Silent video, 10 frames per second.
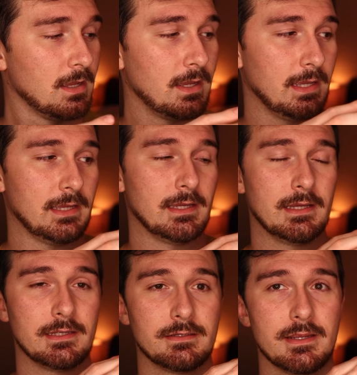
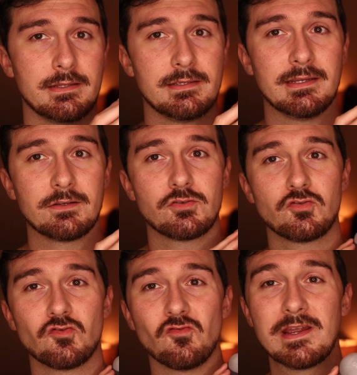and it's an
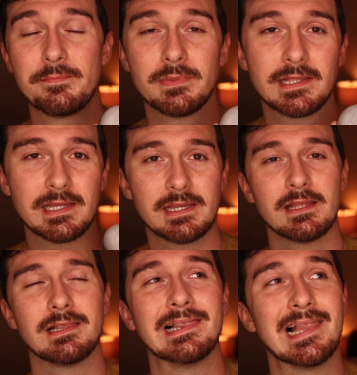extremely
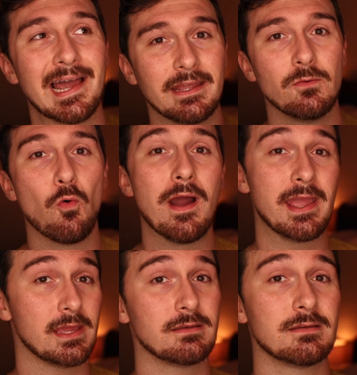
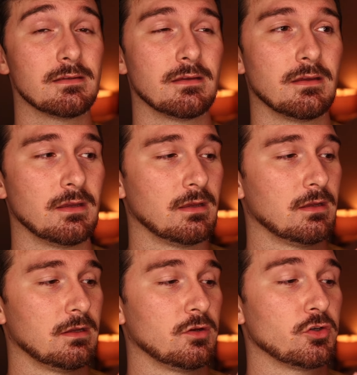lightweight
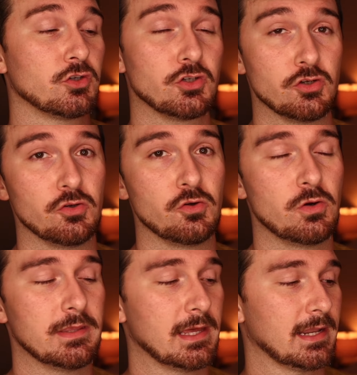
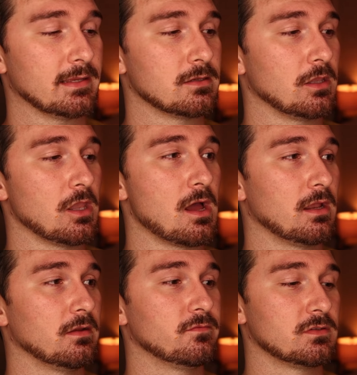shoe that has a lot
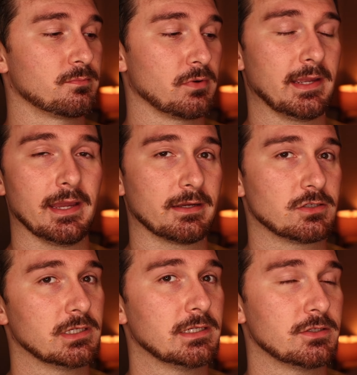of spring
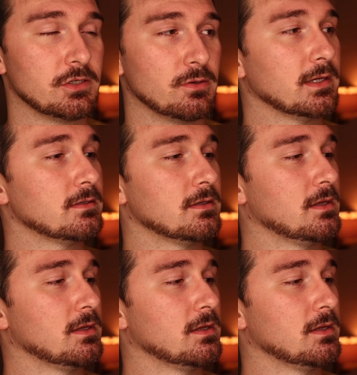action into it.